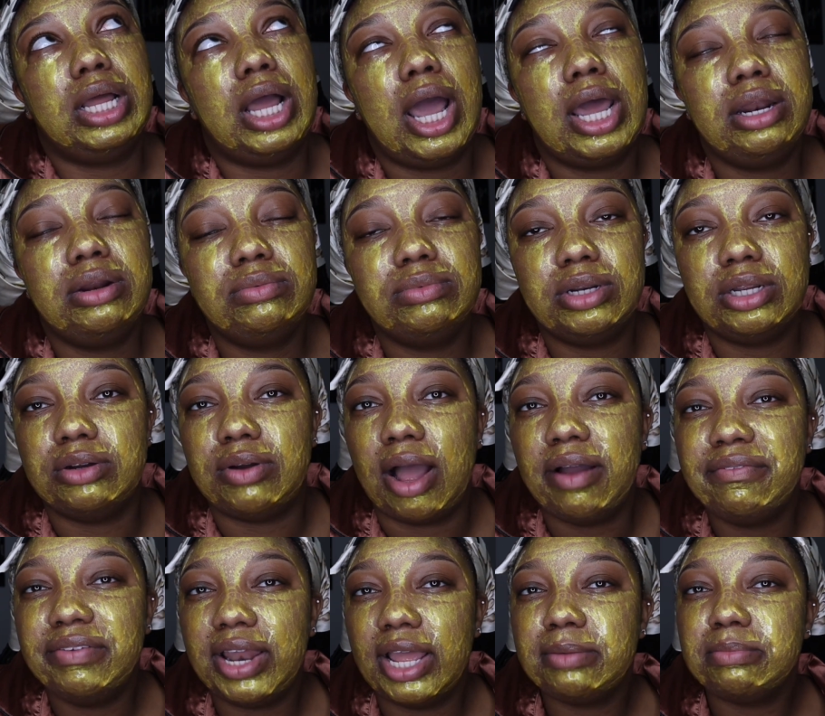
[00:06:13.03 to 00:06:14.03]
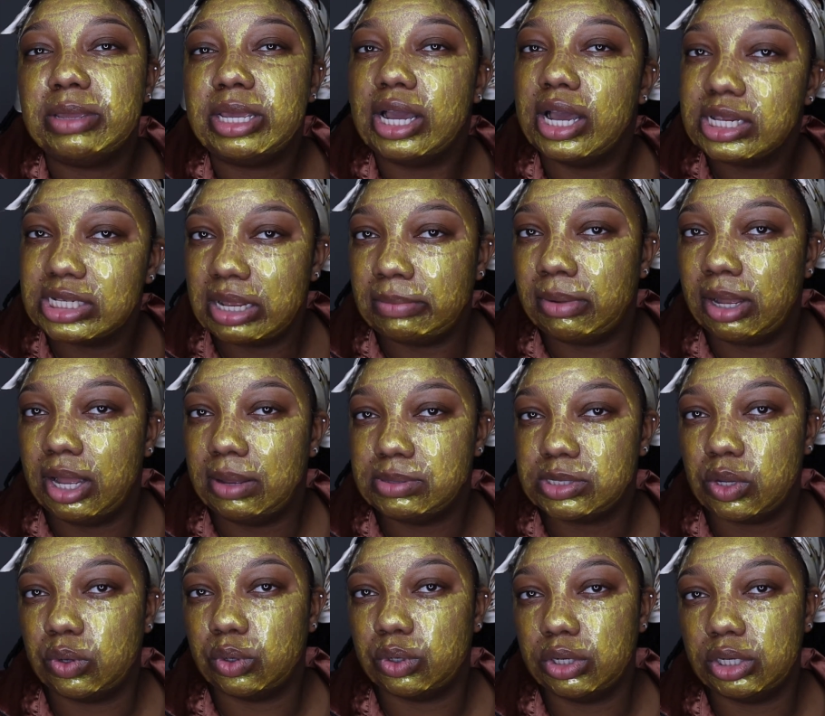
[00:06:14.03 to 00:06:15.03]
I don't know. I feel like because I'm up
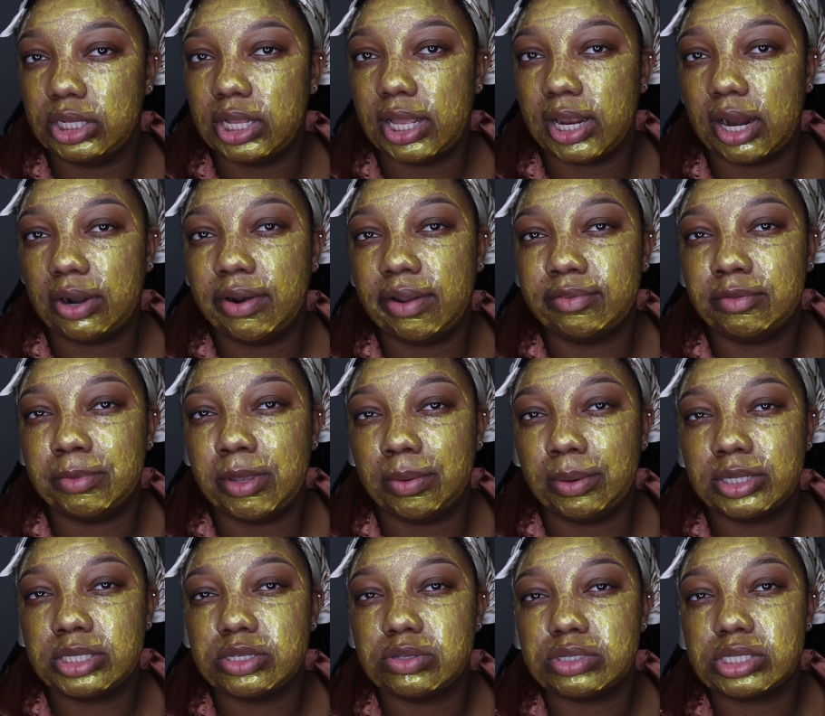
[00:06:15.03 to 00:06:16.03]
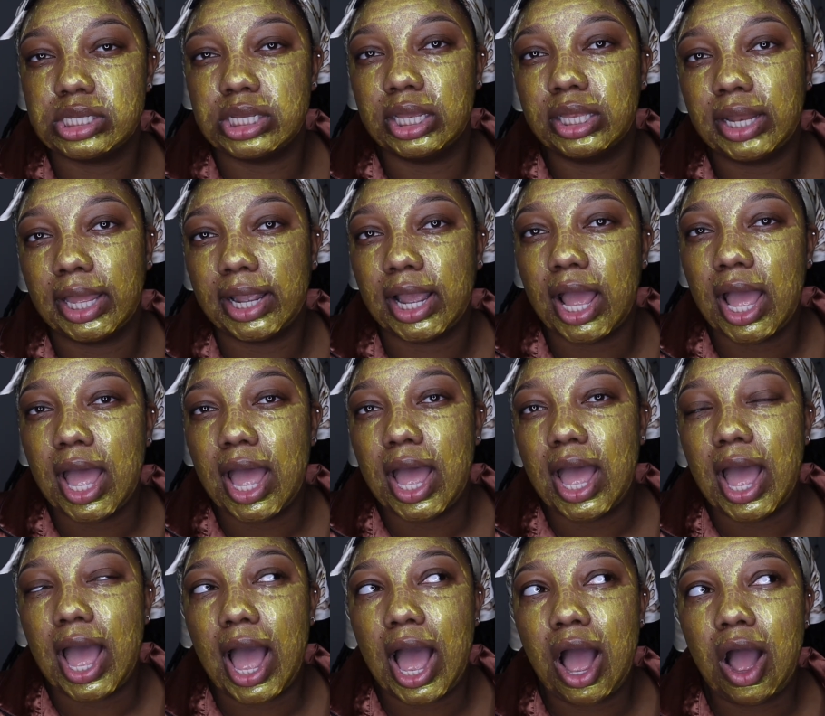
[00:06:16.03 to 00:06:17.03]
so early and I don't have to be at work till 10, like,
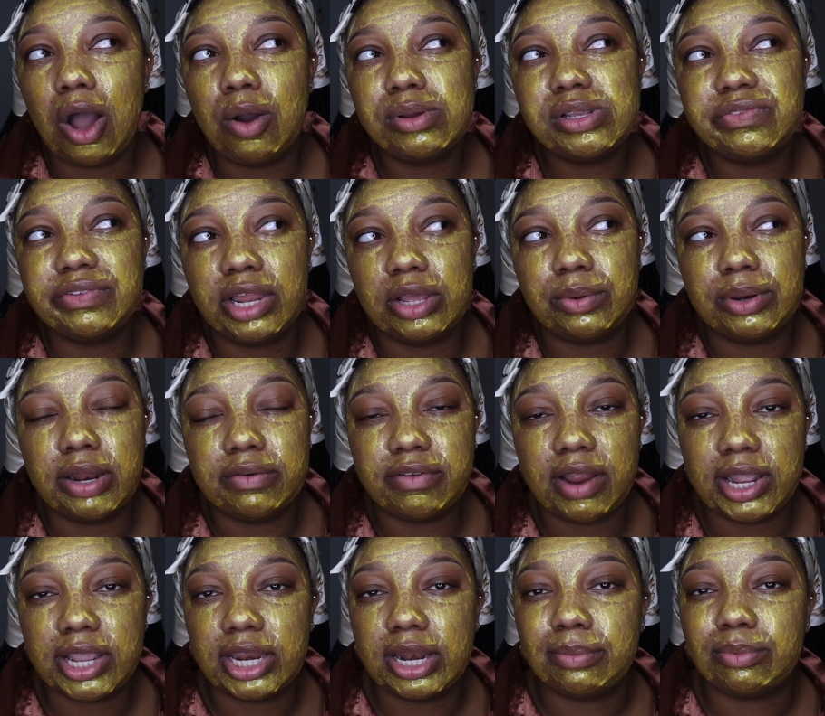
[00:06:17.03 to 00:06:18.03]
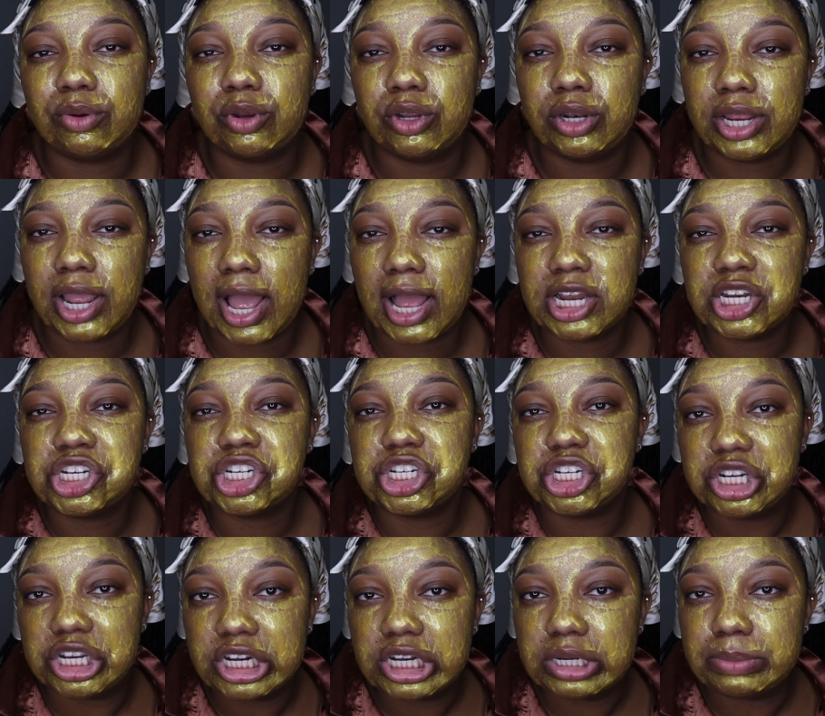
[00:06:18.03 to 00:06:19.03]
I always feel like whenever I get up early, I
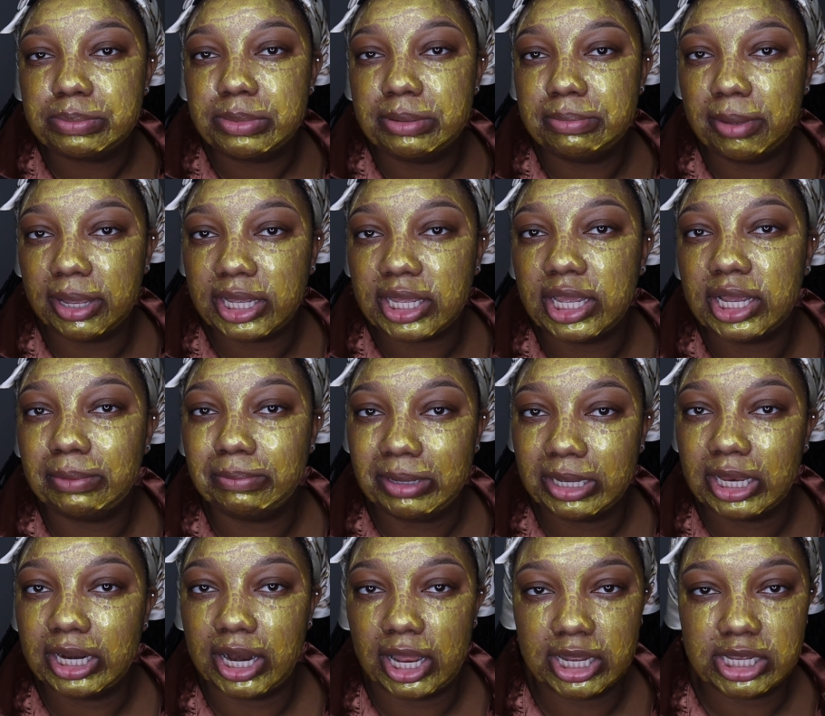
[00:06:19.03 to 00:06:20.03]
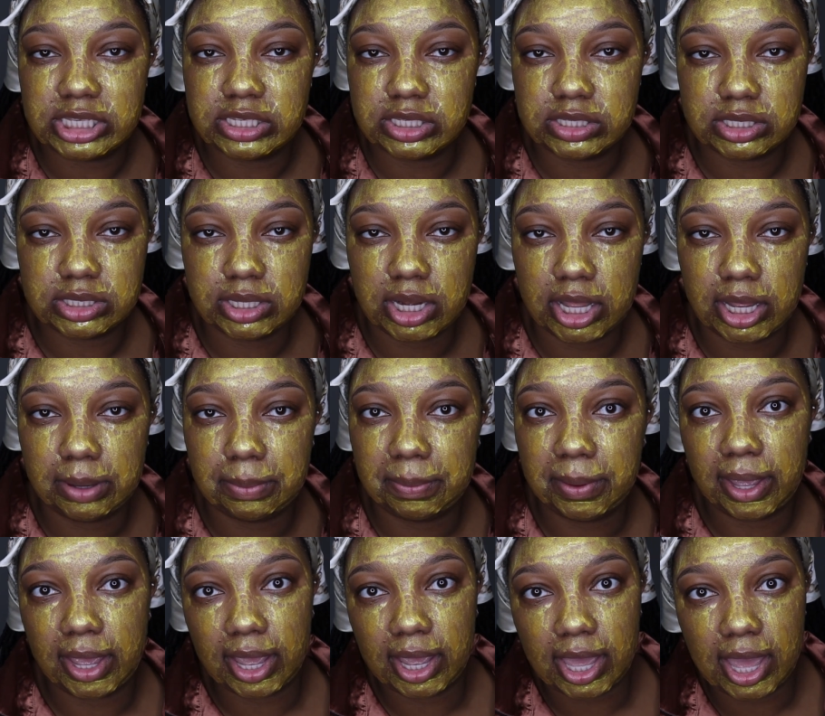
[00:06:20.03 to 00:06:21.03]
should be making me a nice, like,
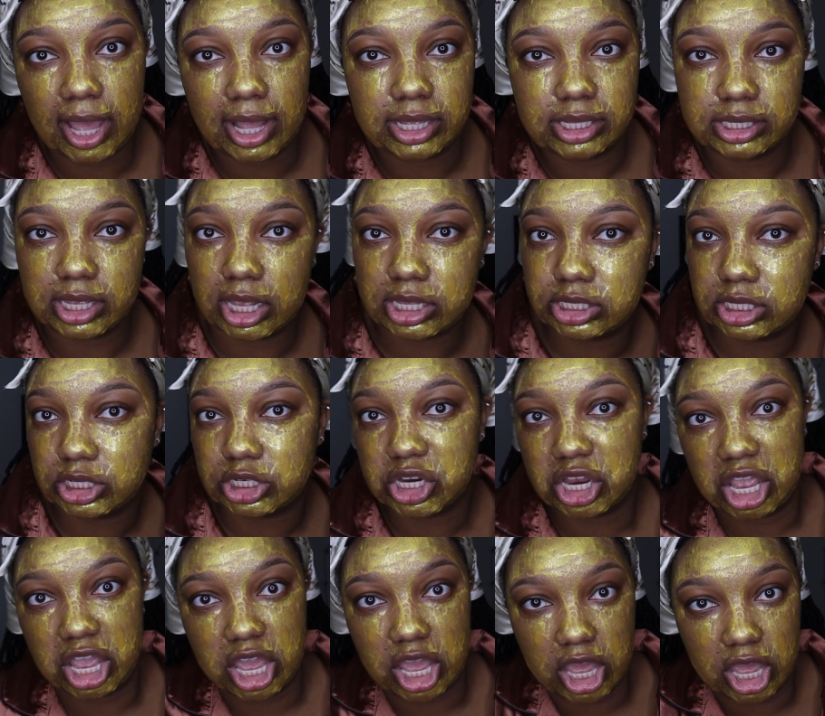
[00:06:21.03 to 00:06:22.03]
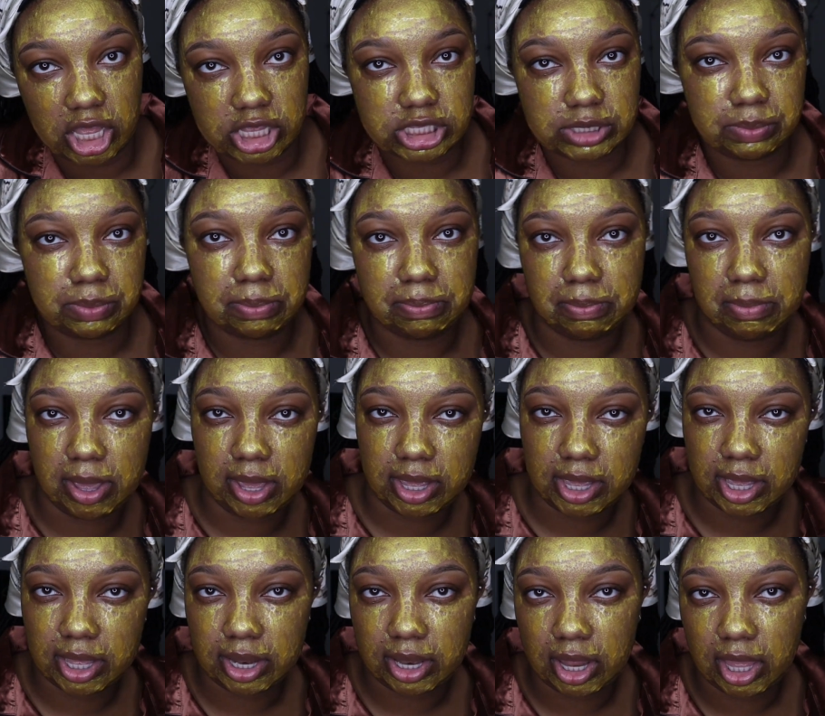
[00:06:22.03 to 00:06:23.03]
pancake, sausage, eggs,
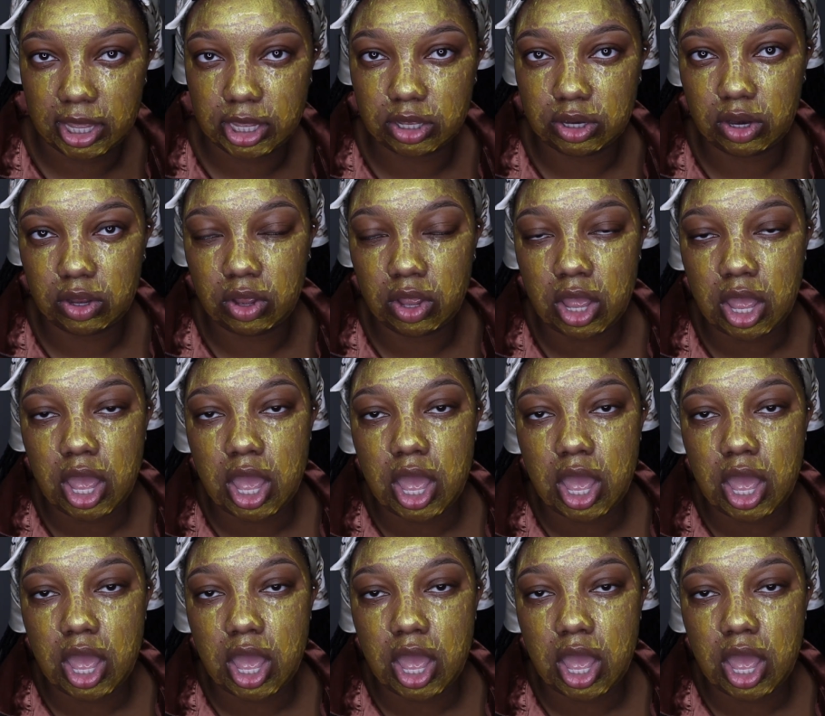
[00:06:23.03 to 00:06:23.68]
bacon, like, you know.